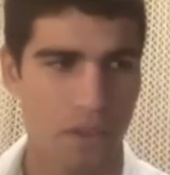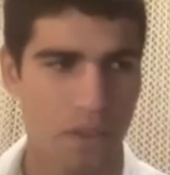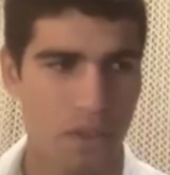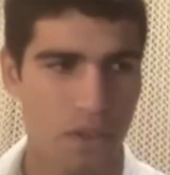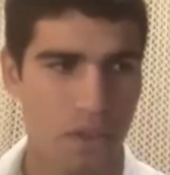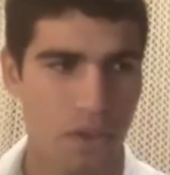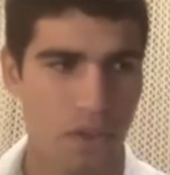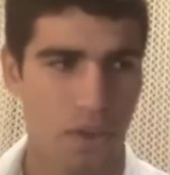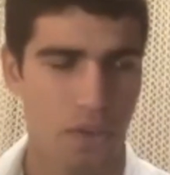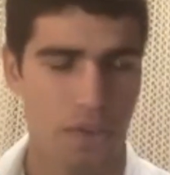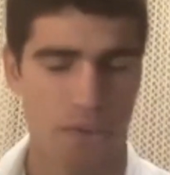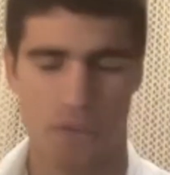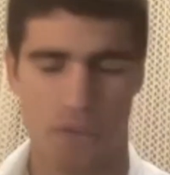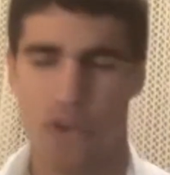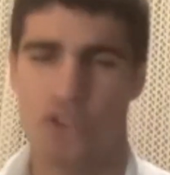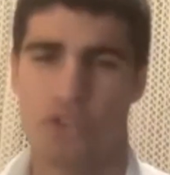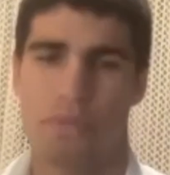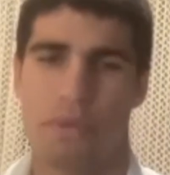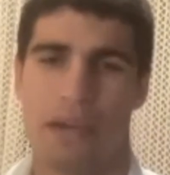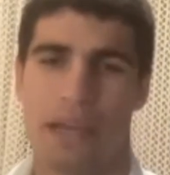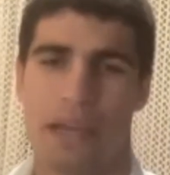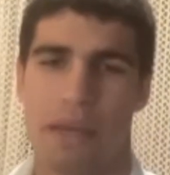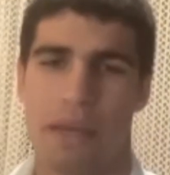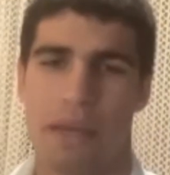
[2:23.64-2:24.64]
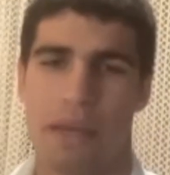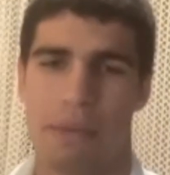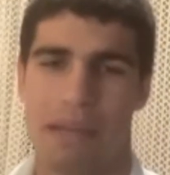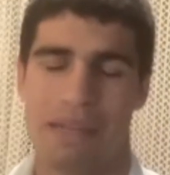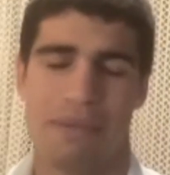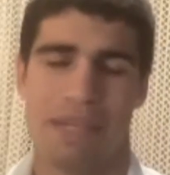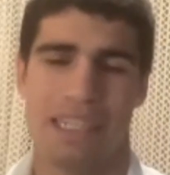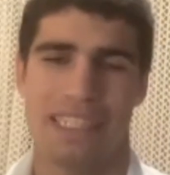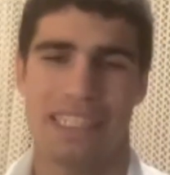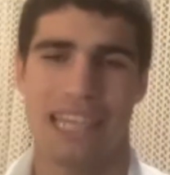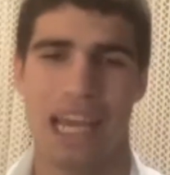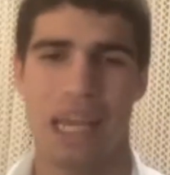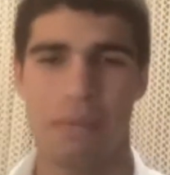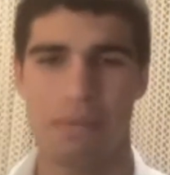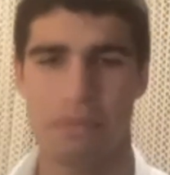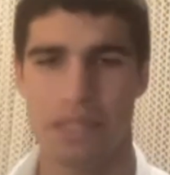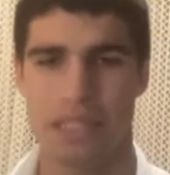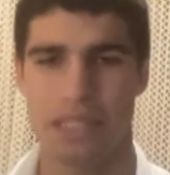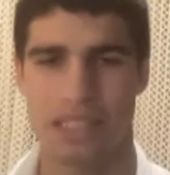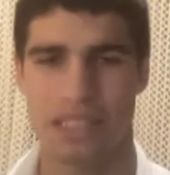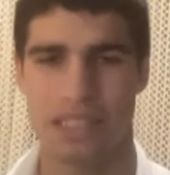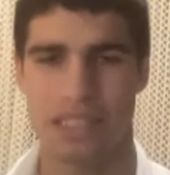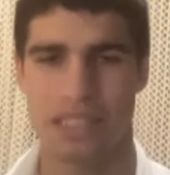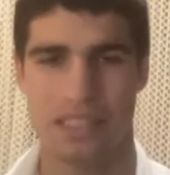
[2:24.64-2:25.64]
of course, my time
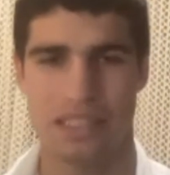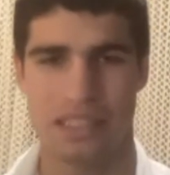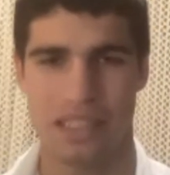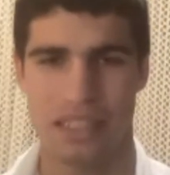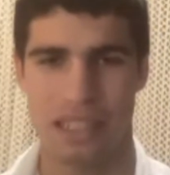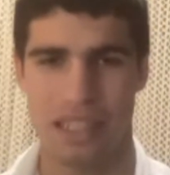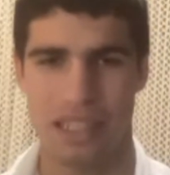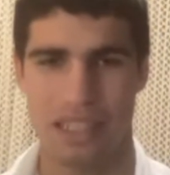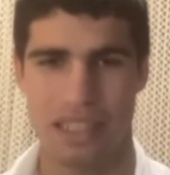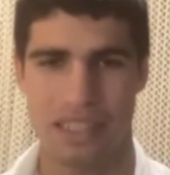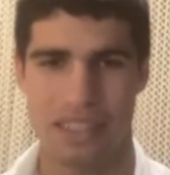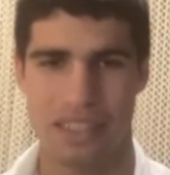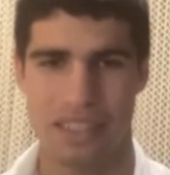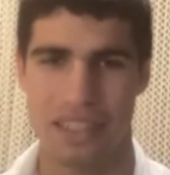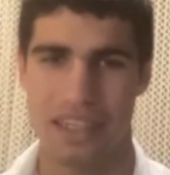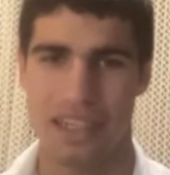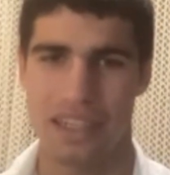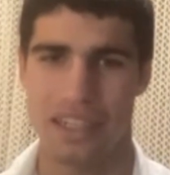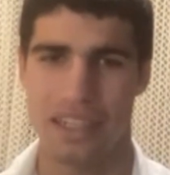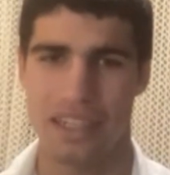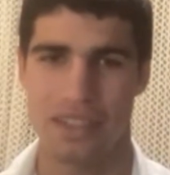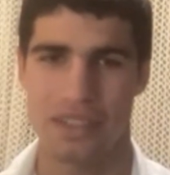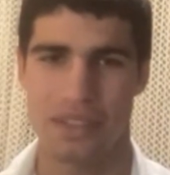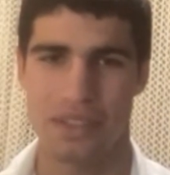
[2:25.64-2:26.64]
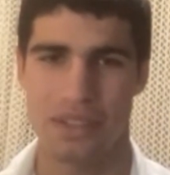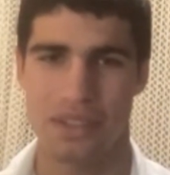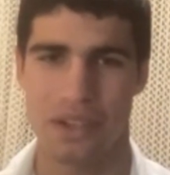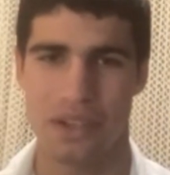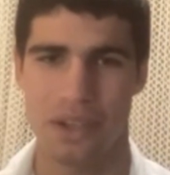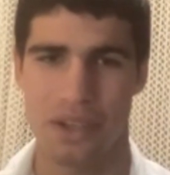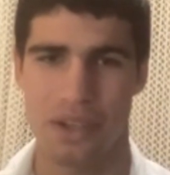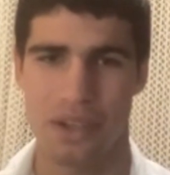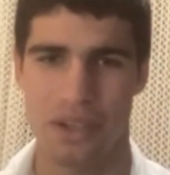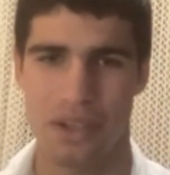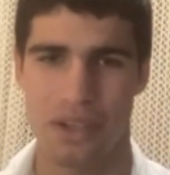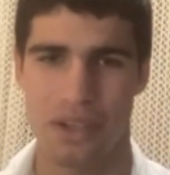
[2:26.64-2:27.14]
is there, you know.